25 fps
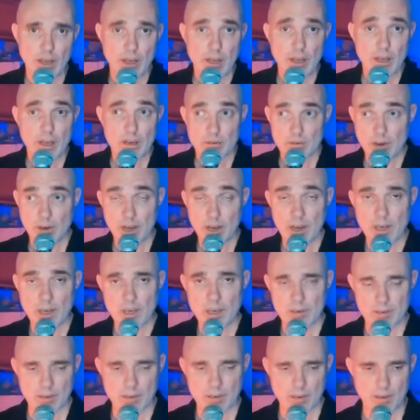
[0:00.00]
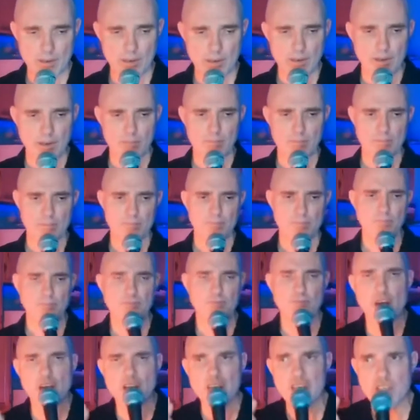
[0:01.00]
right?
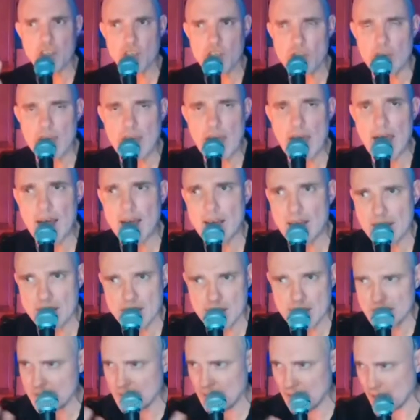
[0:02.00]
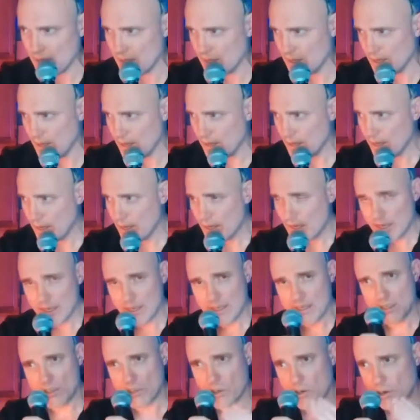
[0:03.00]
Functionality. It
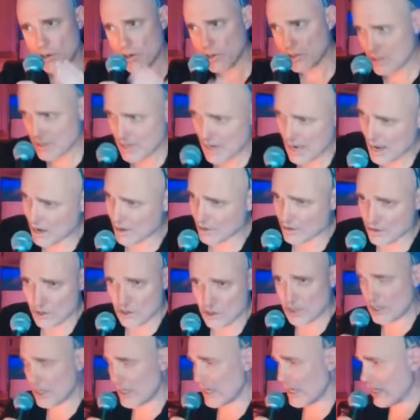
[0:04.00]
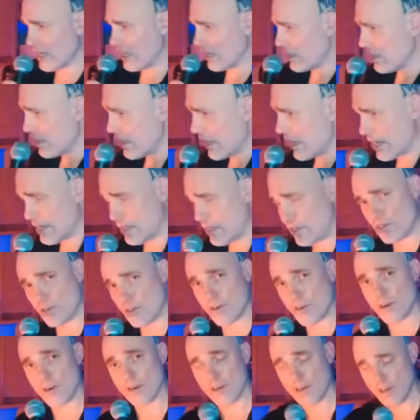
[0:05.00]
turns out, just like in
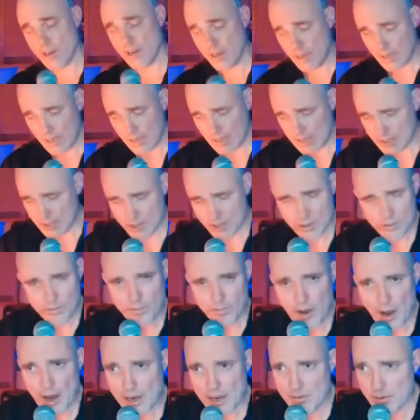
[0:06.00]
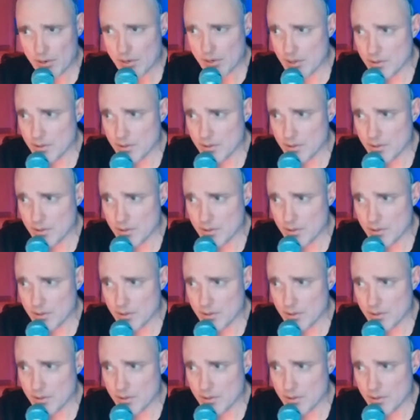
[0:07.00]
nature, it's survival of the